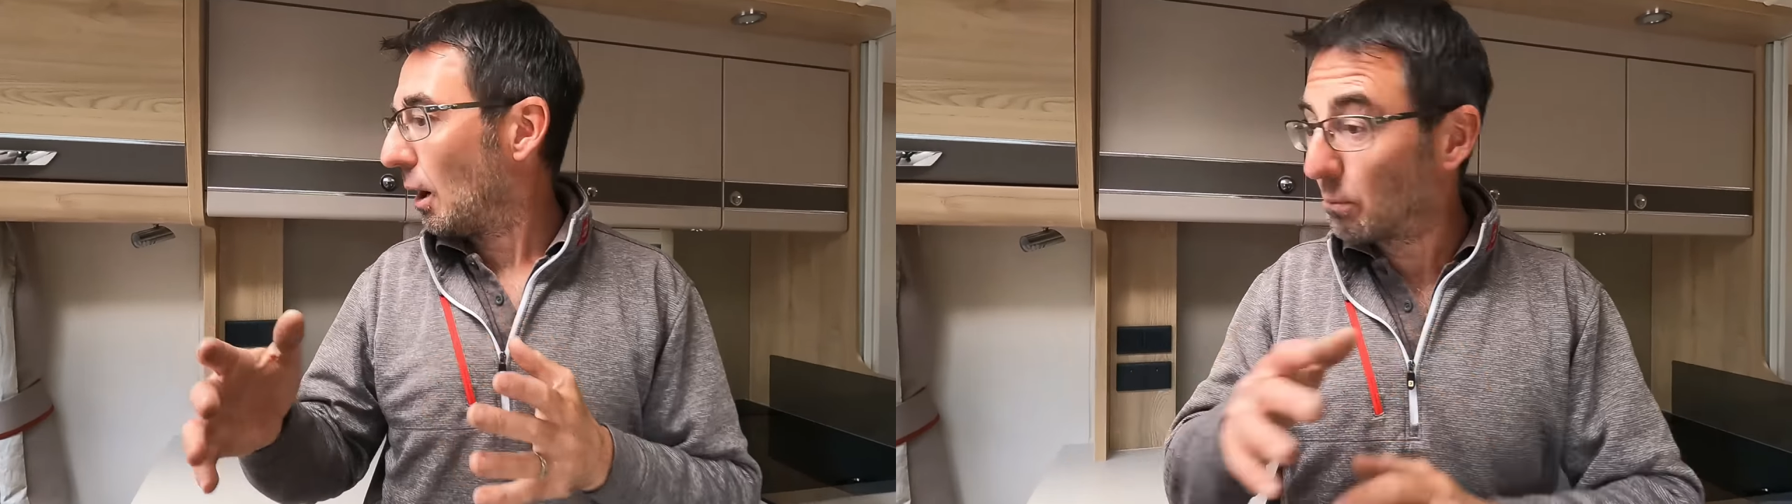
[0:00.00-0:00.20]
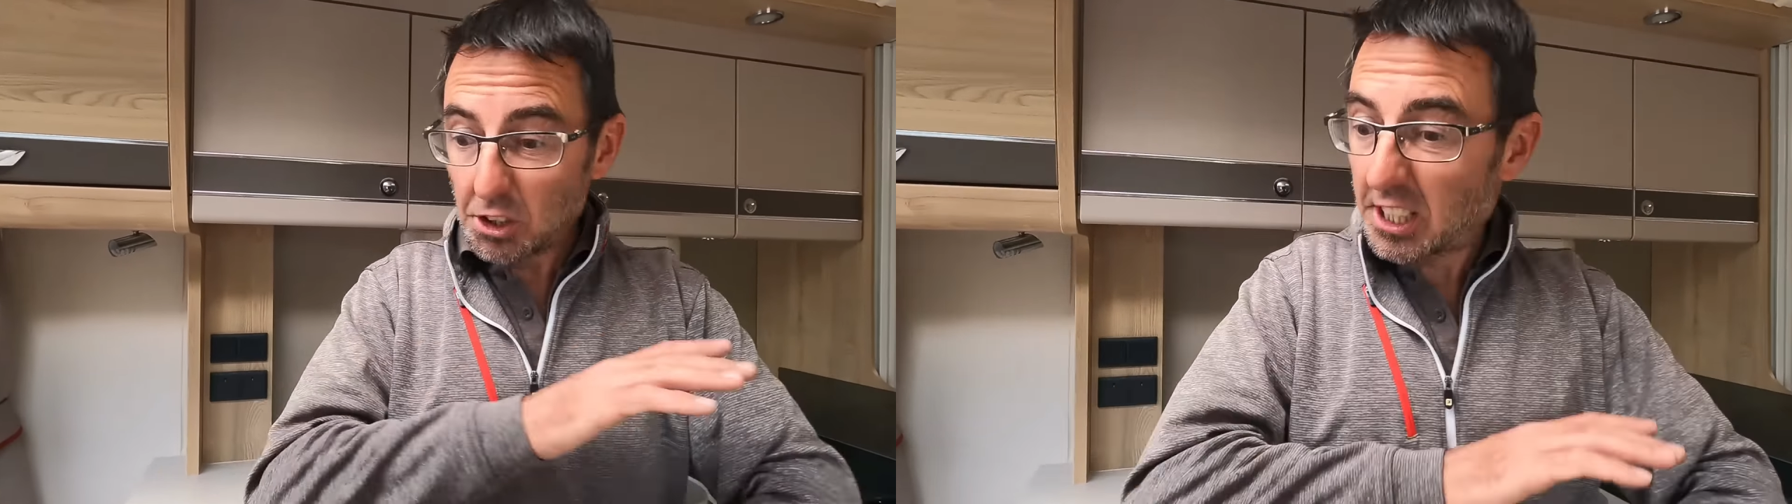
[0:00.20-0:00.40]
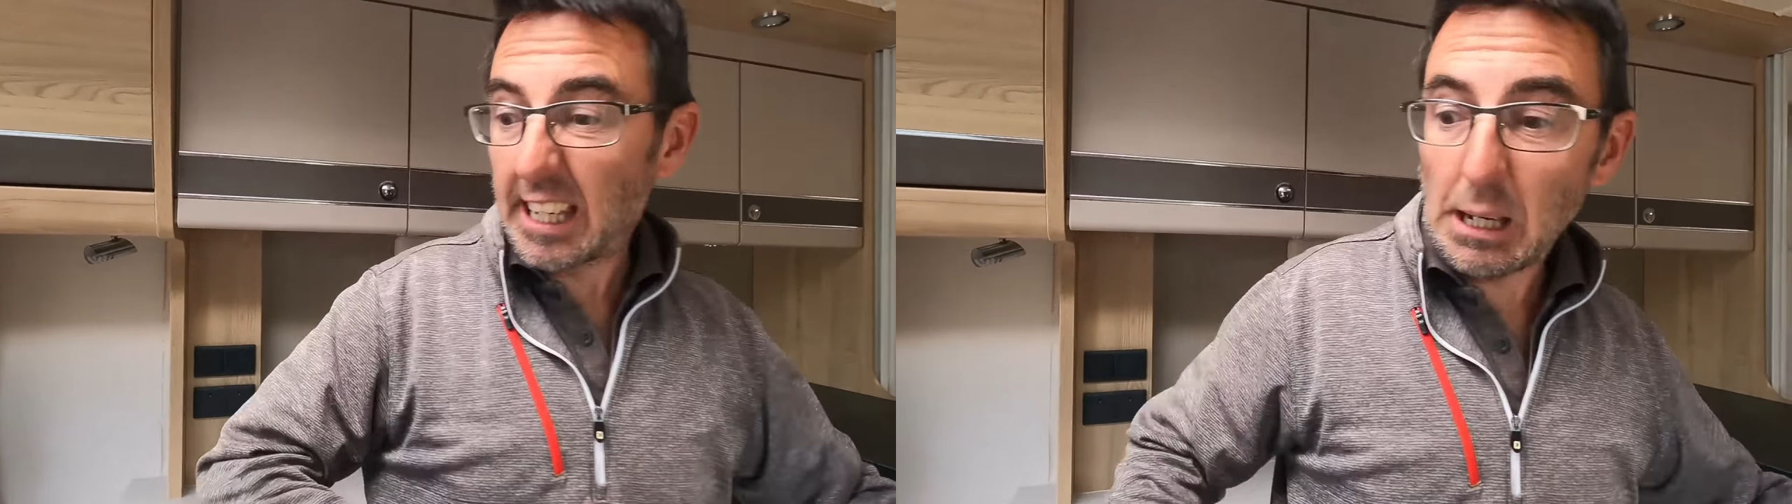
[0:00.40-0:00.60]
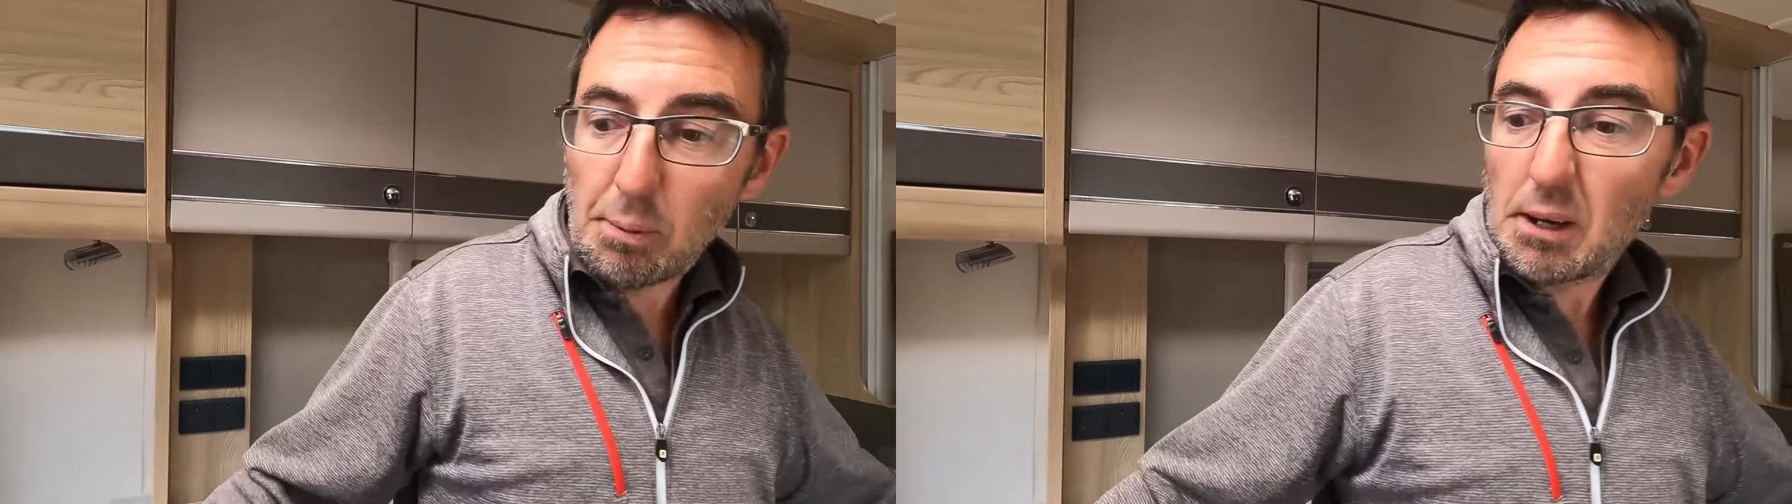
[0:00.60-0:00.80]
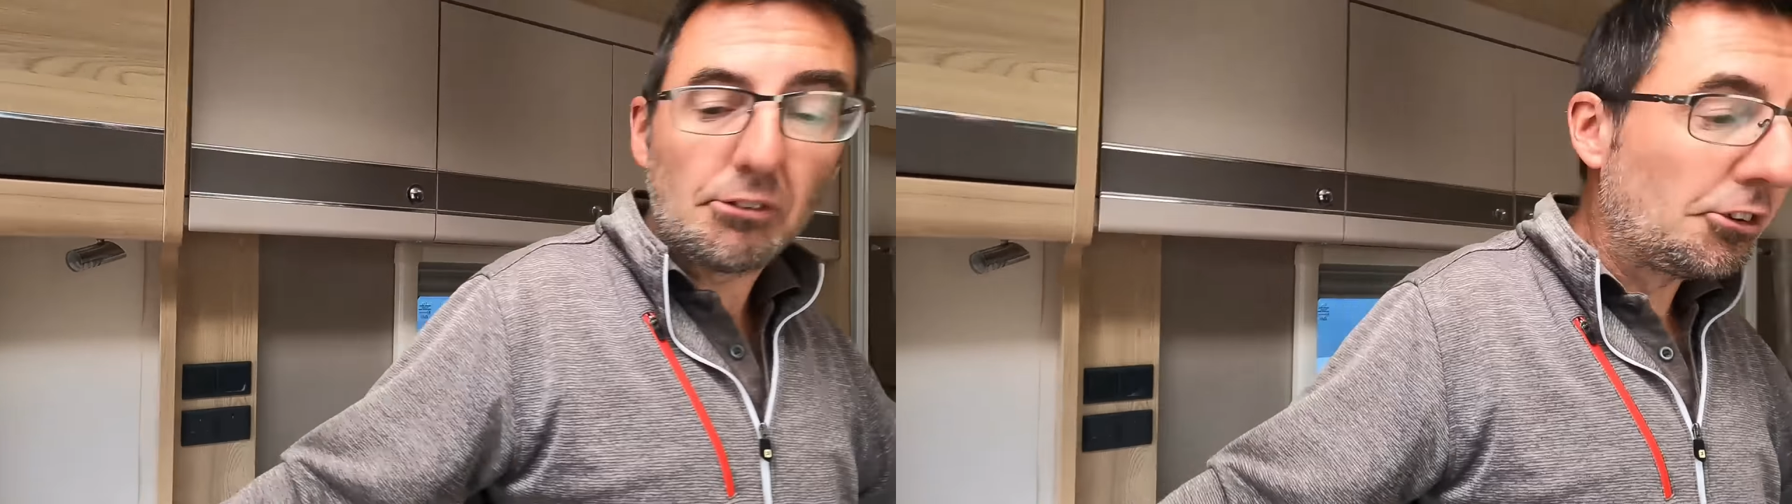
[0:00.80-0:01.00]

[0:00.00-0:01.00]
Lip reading: I'm going to keep it